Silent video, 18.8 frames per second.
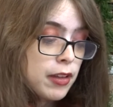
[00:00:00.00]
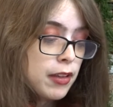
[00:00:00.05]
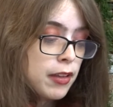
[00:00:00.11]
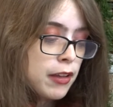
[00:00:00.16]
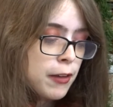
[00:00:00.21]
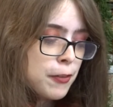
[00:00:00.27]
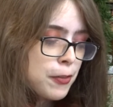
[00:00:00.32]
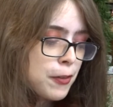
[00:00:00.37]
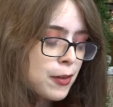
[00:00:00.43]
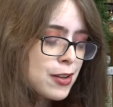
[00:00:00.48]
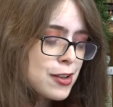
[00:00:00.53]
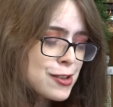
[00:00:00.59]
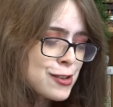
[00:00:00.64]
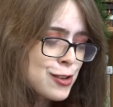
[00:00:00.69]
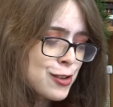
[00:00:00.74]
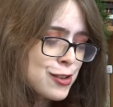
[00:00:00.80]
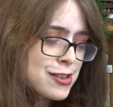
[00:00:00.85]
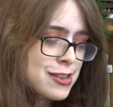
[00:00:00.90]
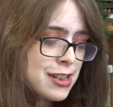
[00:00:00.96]
There is no
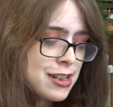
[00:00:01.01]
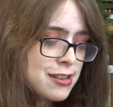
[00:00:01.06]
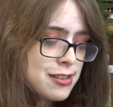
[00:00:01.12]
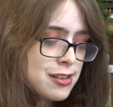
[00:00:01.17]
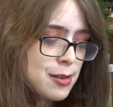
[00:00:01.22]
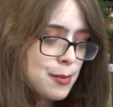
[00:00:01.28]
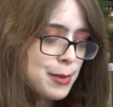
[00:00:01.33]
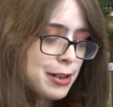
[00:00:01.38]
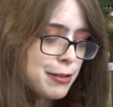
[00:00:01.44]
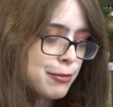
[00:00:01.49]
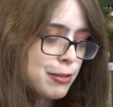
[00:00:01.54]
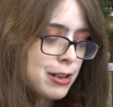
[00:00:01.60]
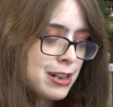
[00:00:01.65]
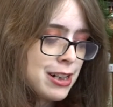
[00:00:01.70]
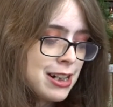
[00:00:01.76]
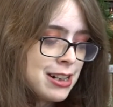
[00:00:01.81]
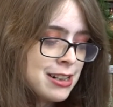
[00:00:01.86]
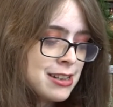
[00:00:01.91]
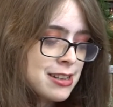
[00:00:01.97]
Santa, my friend had
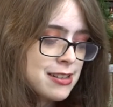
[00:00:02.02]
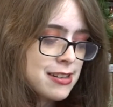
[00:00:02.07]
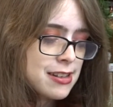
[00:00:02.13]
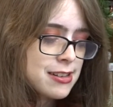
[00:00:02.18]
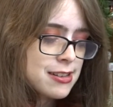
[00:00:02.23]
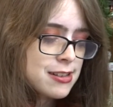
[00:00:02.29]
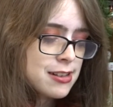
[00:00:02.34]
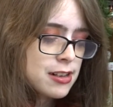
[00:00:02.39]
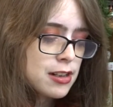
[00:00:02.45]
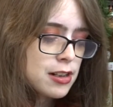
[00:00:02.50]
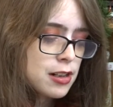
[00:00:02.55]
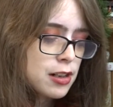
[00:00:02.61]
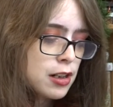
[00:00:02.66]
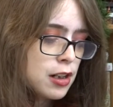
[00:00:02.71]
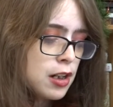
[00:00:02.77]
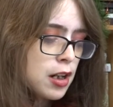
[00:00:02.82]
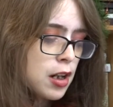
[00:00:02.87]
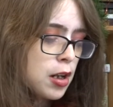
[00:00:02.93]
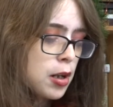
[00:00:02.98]
insisted,
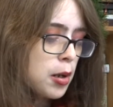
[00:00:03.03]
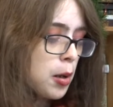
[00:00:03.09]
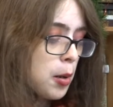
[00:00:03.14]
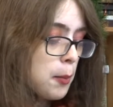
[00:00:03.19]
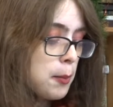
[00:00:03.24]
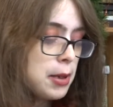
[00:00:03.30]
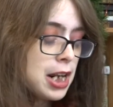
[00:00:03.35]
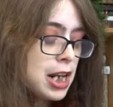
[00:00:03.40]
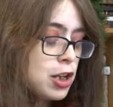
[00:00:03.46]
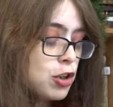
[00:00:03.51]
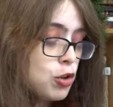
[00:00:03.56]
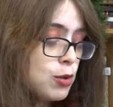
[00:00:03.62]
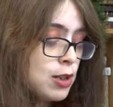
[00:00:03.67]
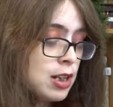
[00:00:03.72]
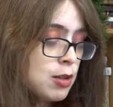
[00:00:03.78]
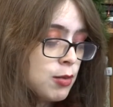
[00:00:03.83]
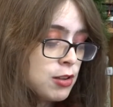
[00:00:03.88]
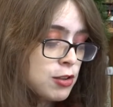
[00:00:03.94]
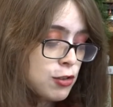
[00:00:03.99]
but I knew he
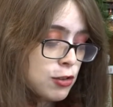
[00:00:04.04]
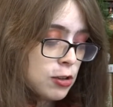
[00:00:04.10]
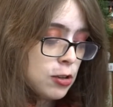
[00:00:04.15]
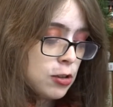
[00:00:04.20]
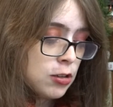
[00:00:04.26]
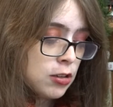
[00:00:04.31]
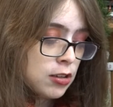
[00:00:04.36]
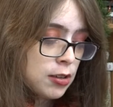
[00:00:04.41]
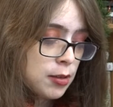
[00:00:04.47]
was wrong.